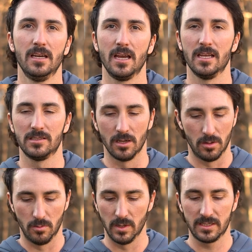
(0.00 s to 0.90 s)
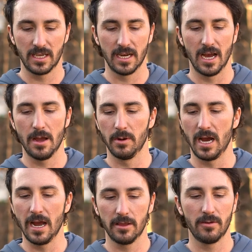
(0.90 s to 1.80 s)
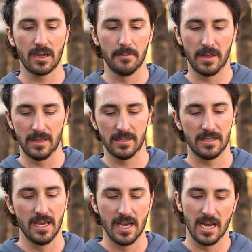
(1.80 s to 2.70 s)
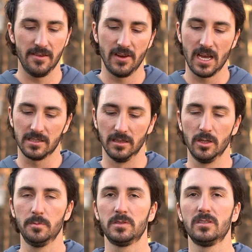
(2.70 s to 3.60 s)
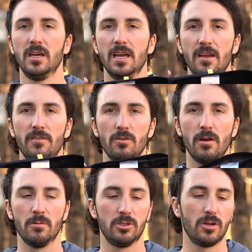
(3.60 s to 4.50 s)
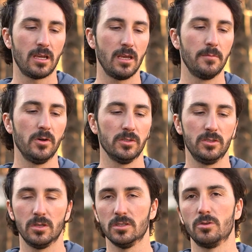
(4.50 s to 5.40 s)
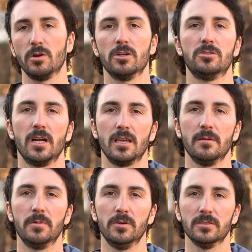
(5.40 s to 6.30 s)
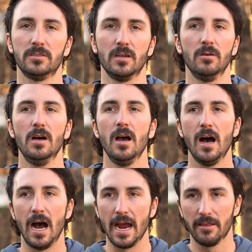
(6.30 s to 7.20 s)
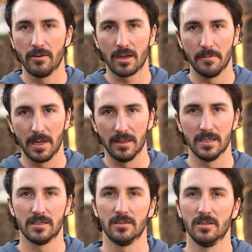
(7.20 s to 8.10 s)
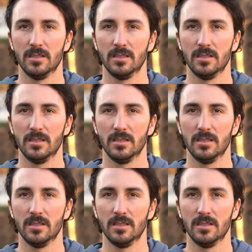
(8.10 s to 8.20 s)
And so once again, I would highly recommend this. It even has loops. If you run with trekking poles, you can store your trekking poles. So highly recommend this